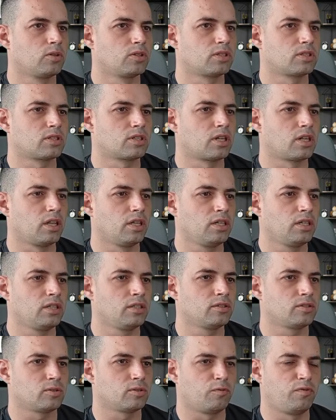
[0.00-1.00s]
clean,
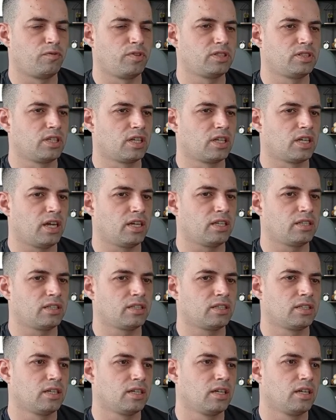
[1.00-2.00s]

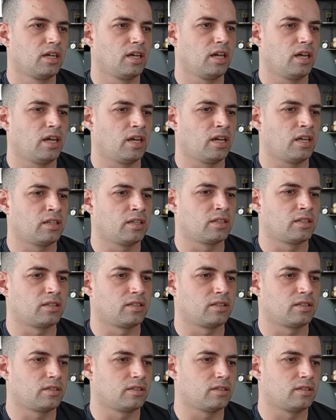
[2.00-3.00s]
sophisticated, and
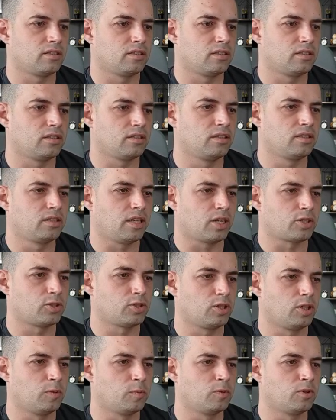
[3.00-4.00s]
it
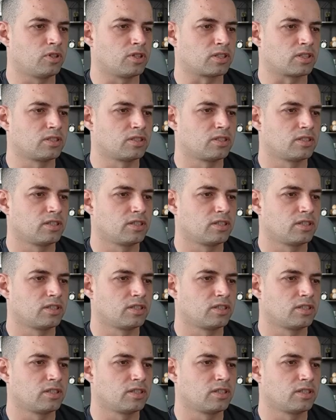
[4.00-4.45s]
actually works.